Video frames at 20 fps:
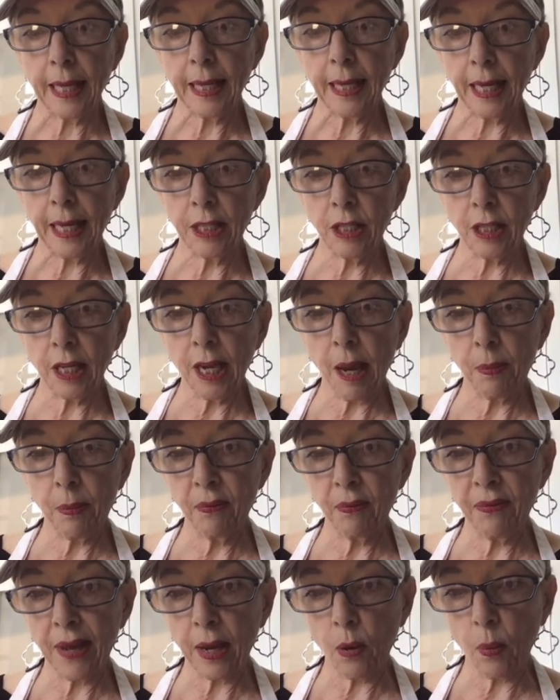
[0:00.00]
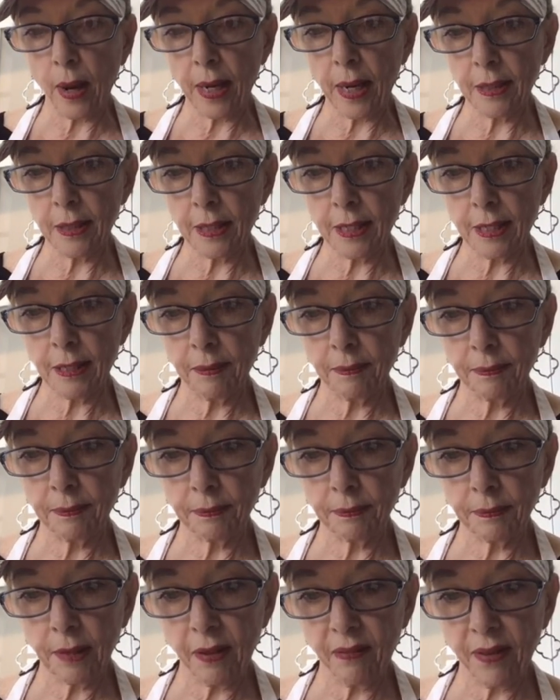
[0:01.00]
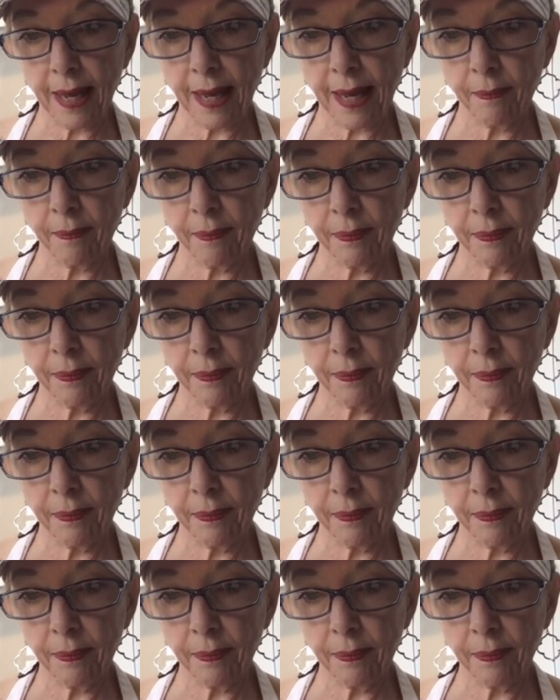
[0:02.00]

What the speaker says: It's a cup of egg whites, that.